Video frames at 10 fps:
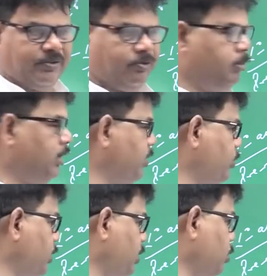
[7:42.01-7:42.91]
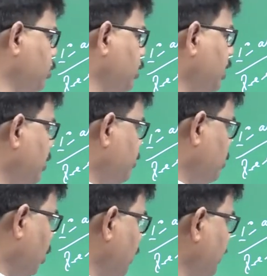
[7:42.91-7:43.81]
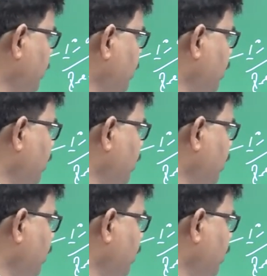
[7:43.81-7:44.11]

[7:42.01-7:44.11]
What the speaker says: from liquid to solid,